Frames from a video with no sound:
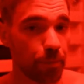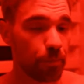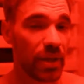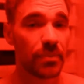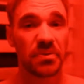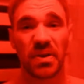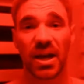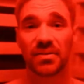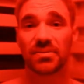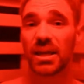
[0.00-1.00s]
Maybe
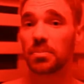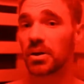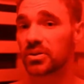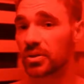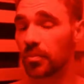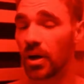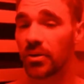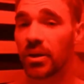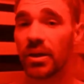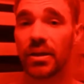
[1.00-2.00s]
$5-10 a
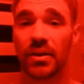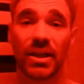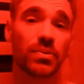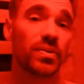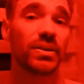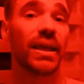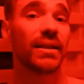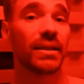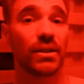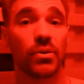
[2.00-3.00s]
month. That's with
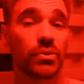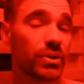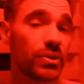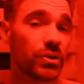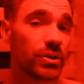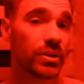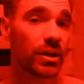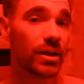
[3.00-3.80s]
daily usage, and